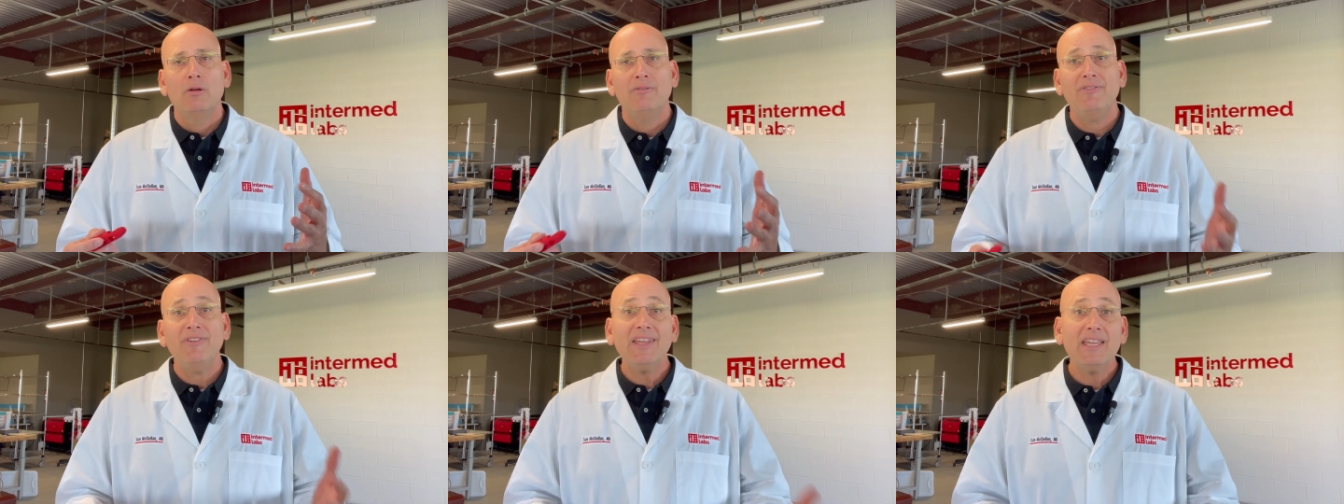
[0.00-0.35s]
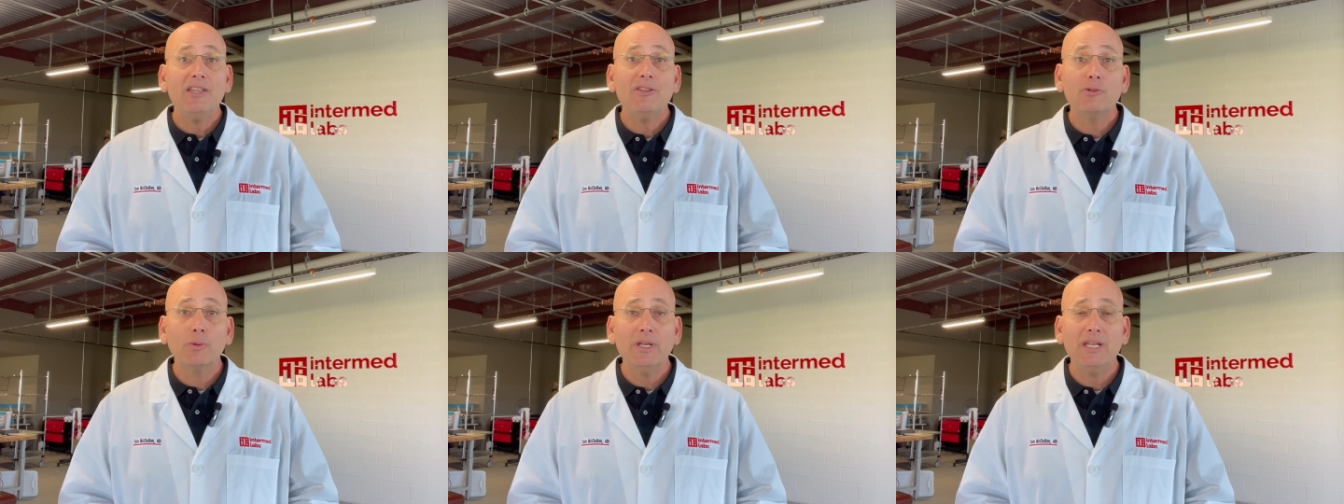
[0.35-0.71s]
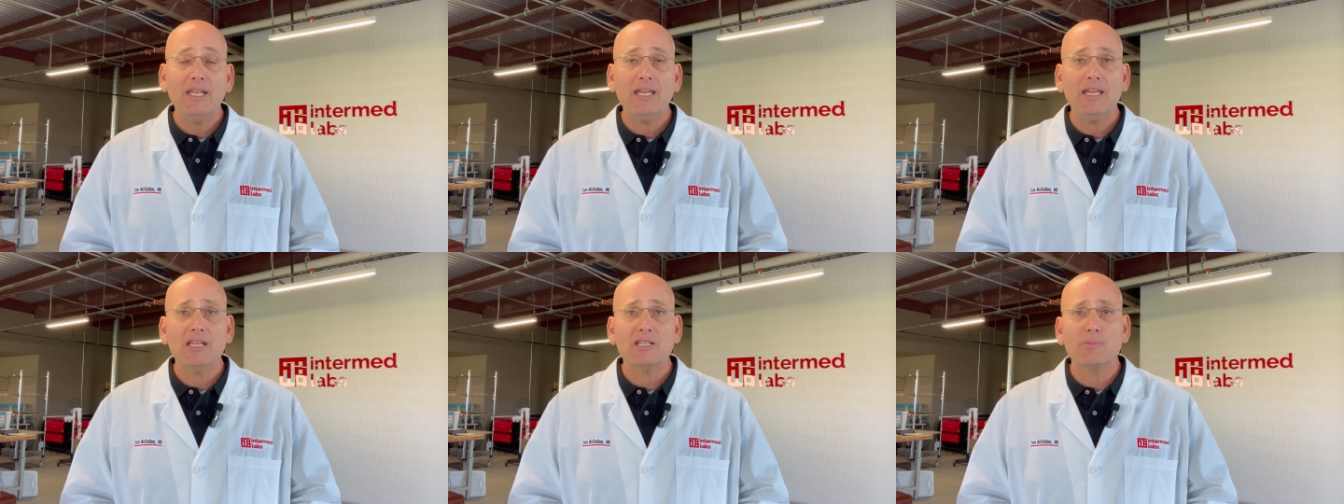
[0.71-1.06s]
Fingy
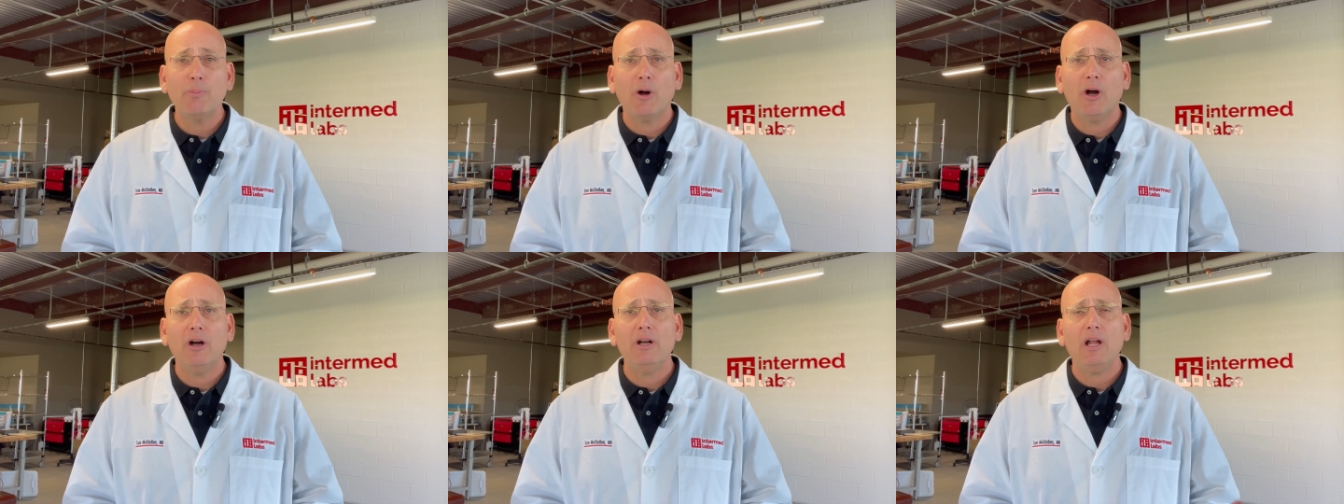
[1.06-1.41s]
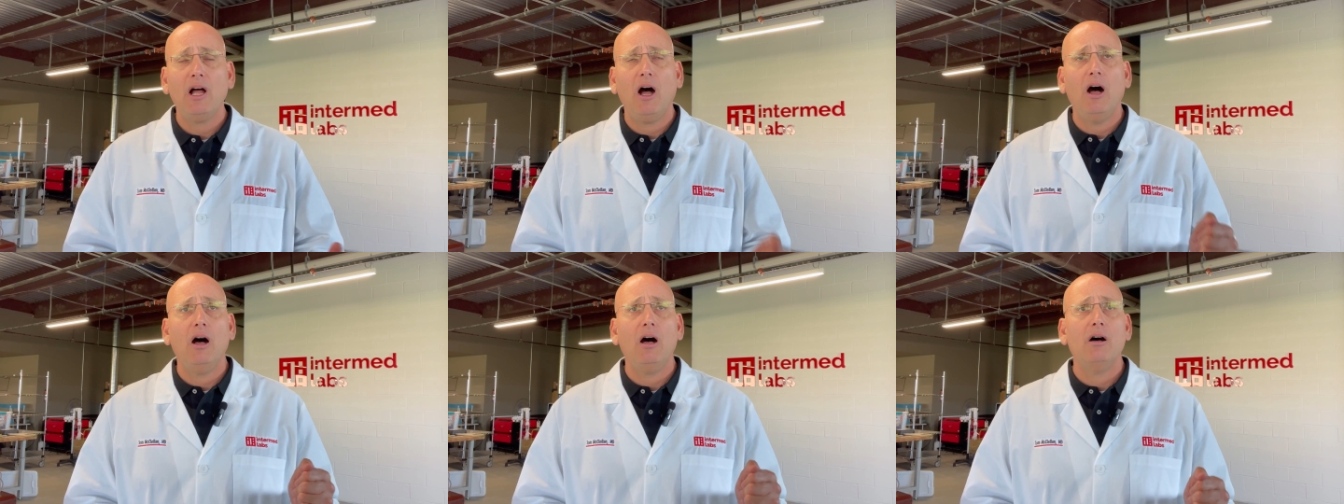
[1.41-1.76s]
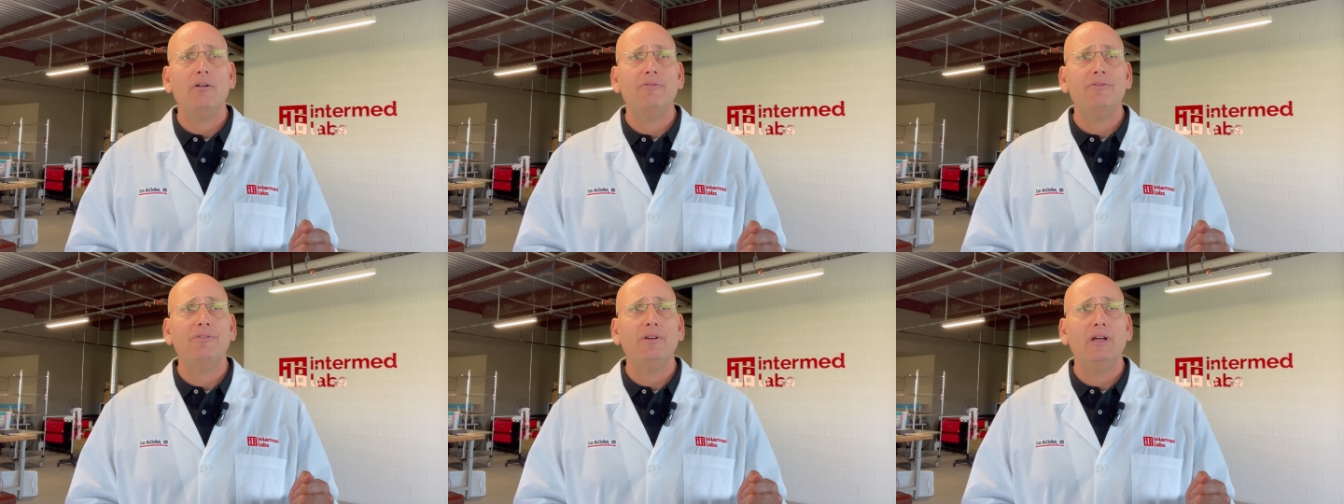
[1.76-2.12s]
3D is part
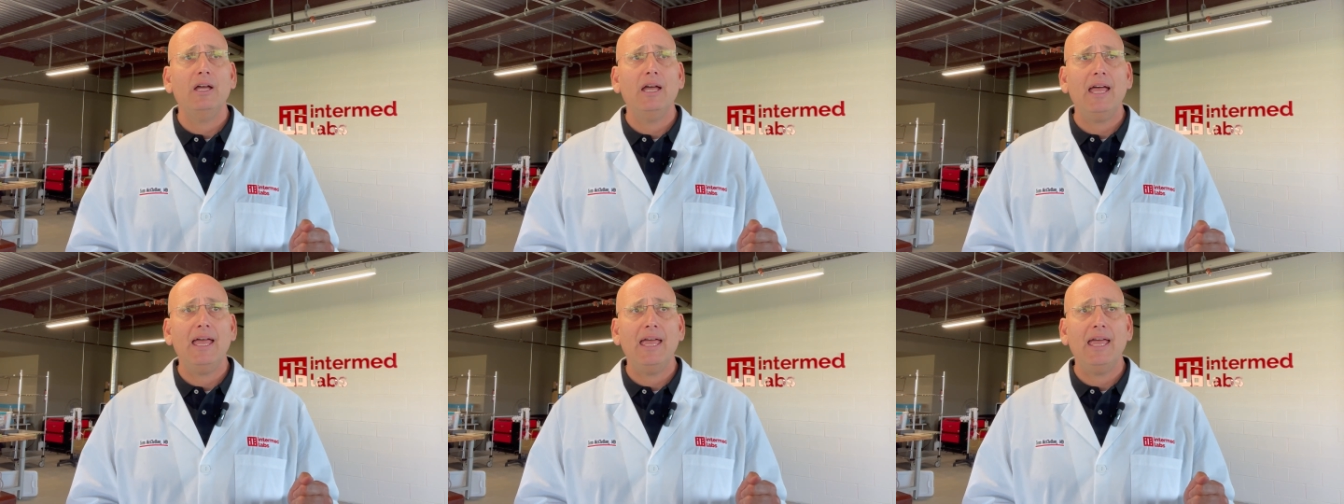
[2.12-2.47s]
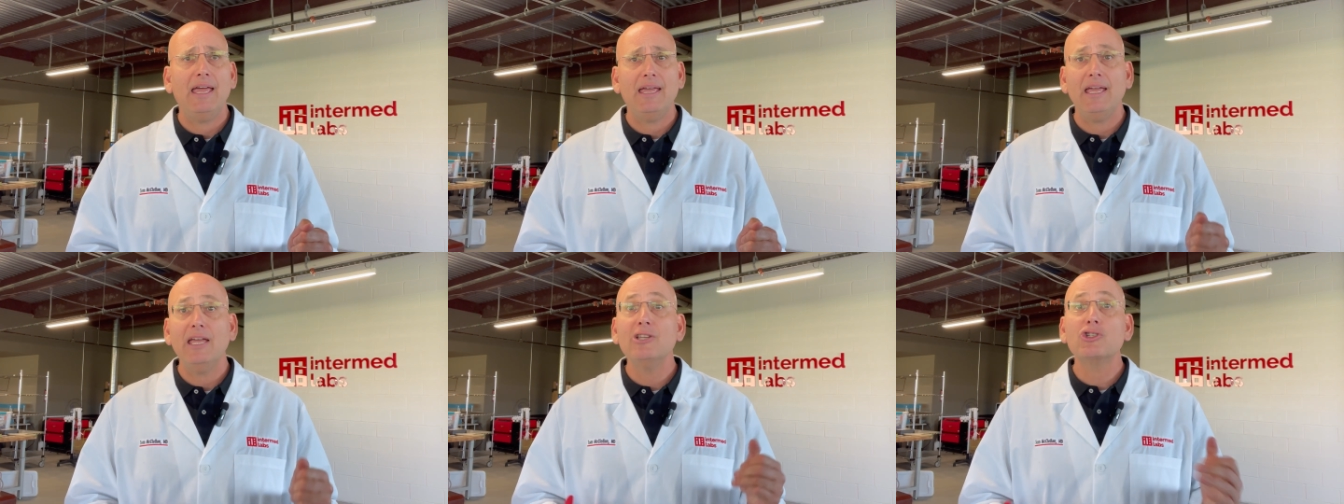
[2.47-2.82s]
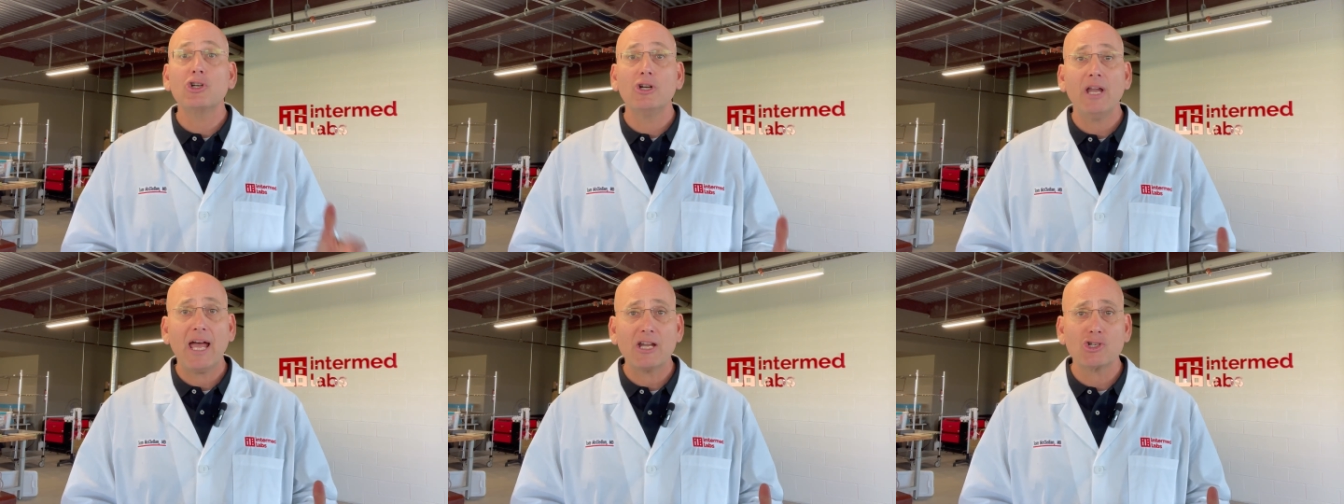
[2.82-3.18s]
of a
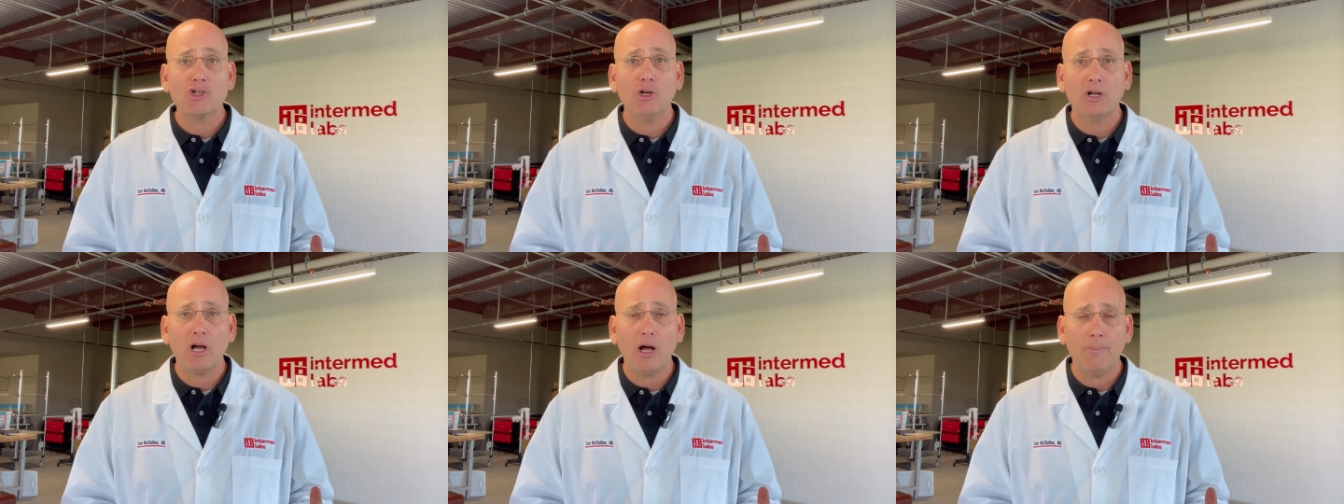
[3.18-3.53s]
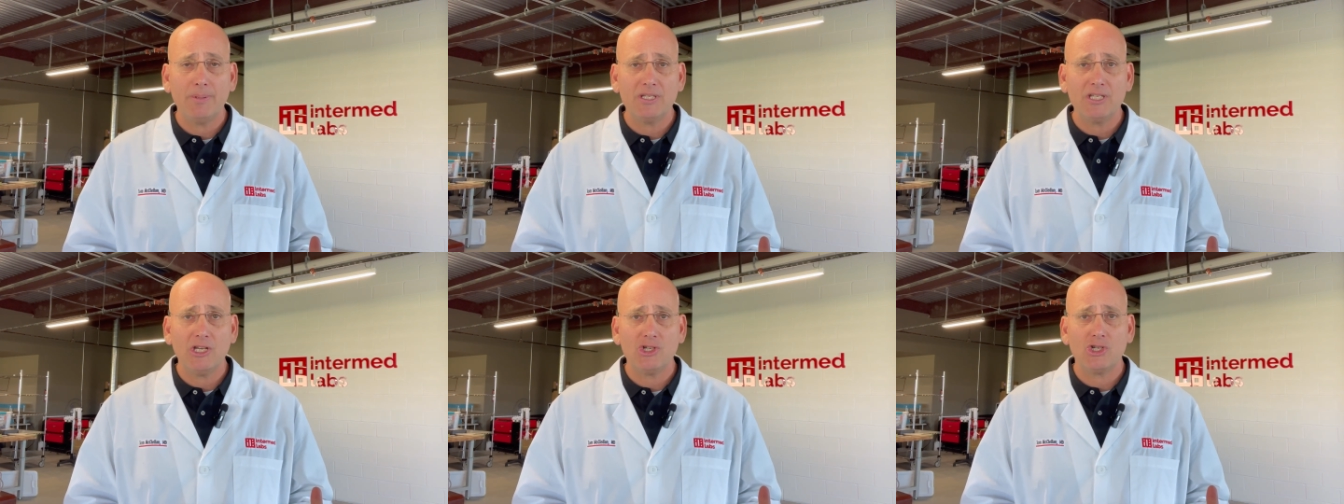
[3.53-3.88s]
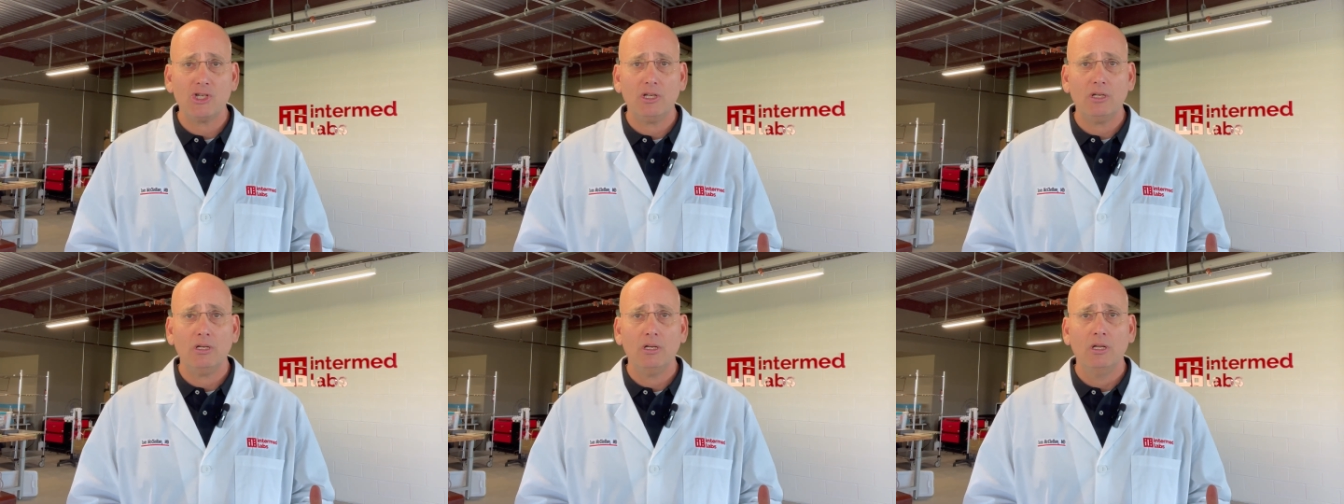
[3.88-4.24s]
international
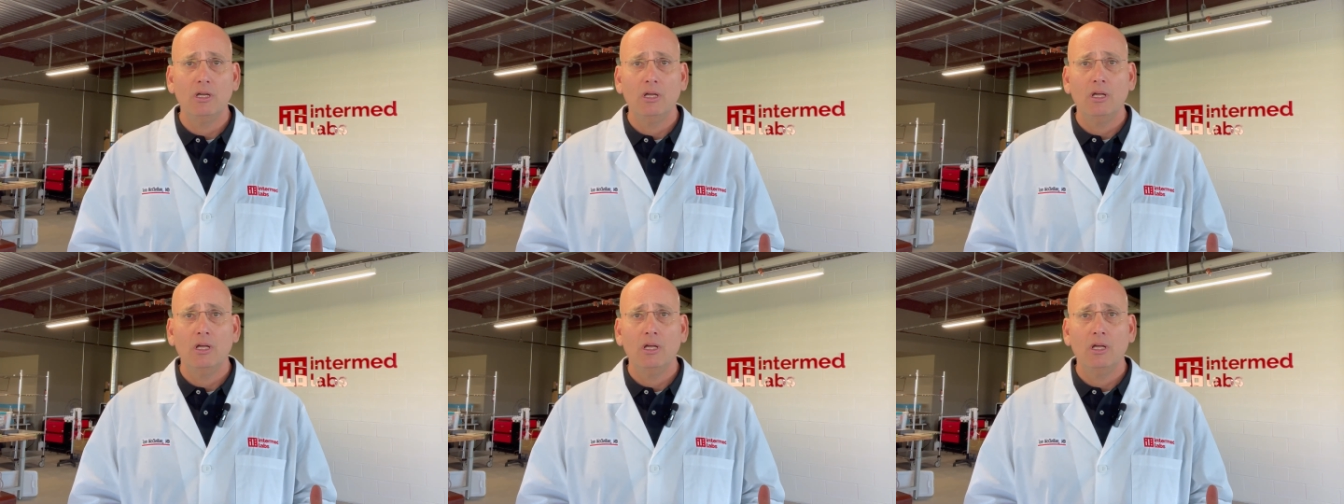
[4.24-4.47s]
competition